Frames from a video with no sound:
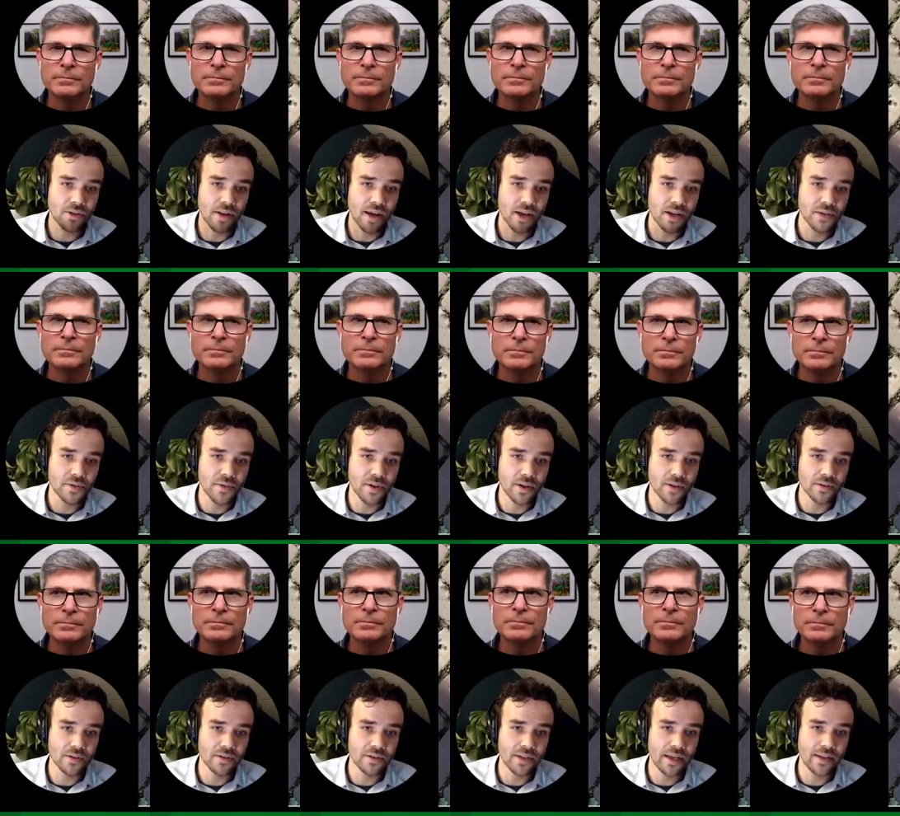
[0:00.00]
Speaker 1: on
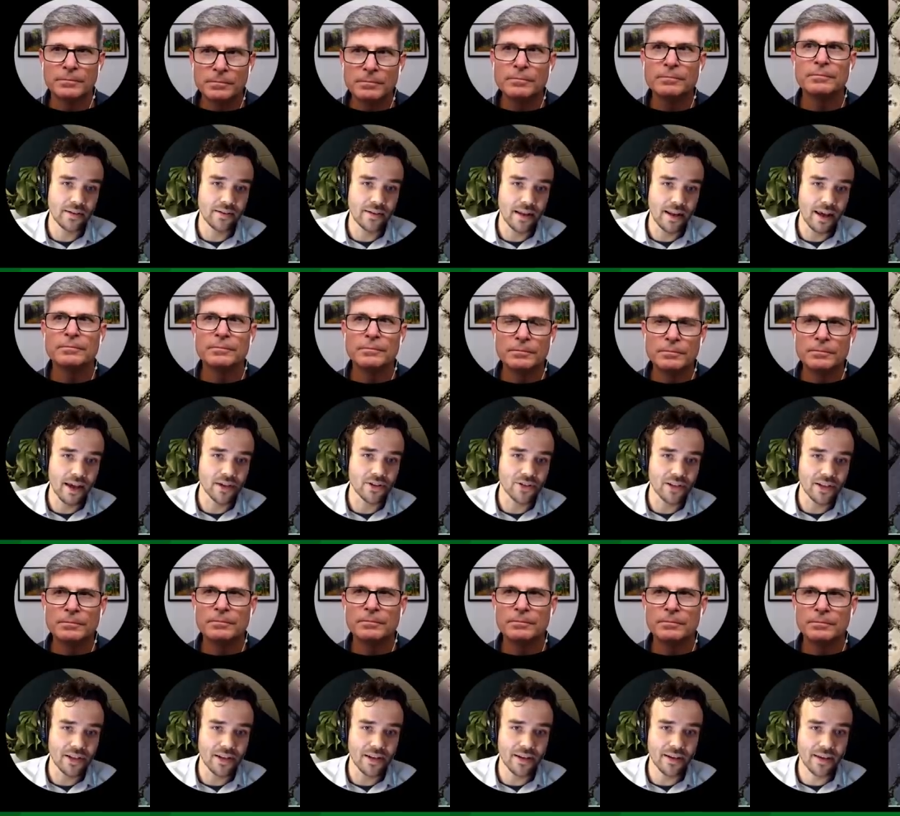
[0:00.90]
asphalt, that, mm-hmm. that
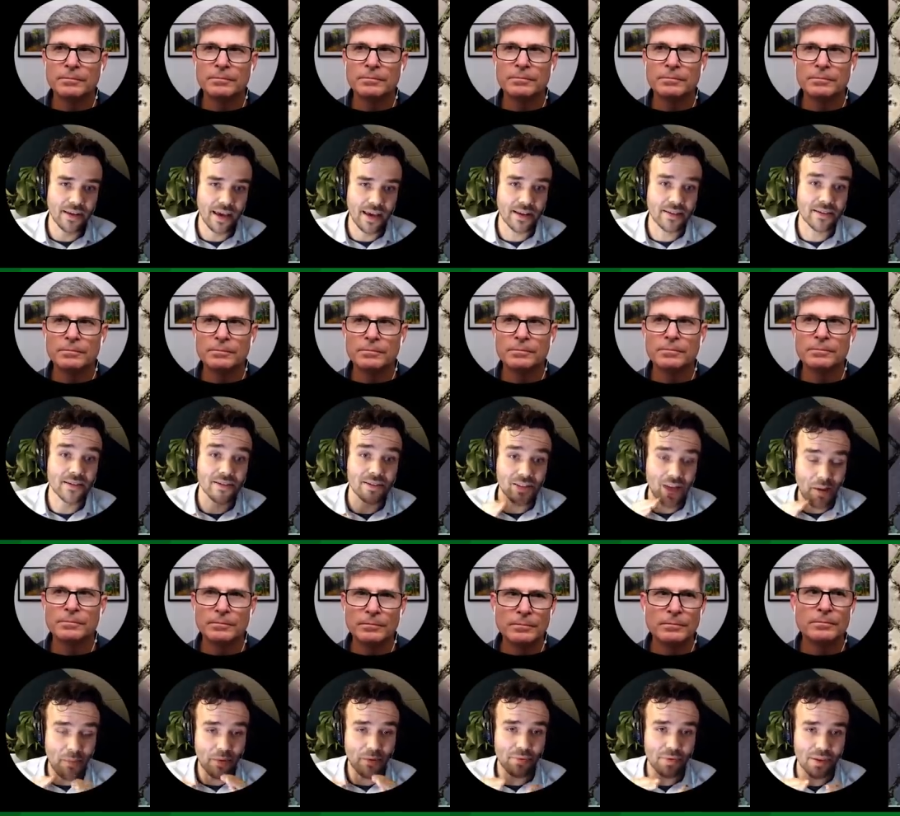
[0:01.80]
actually negates
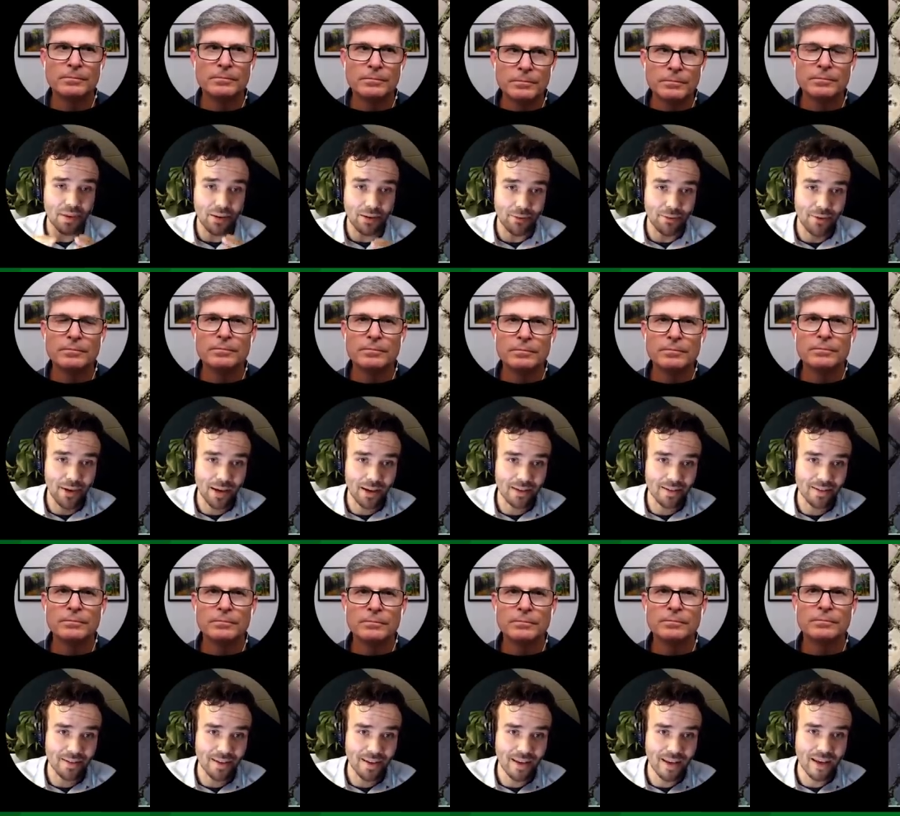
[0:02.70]
some of the
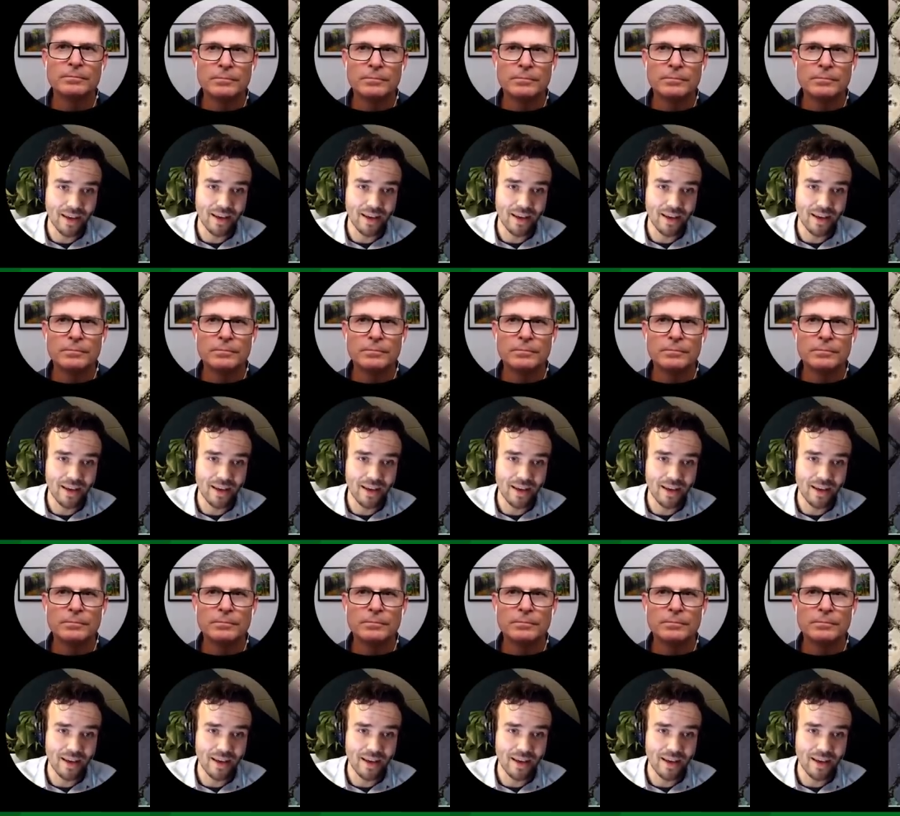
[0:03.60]
effect.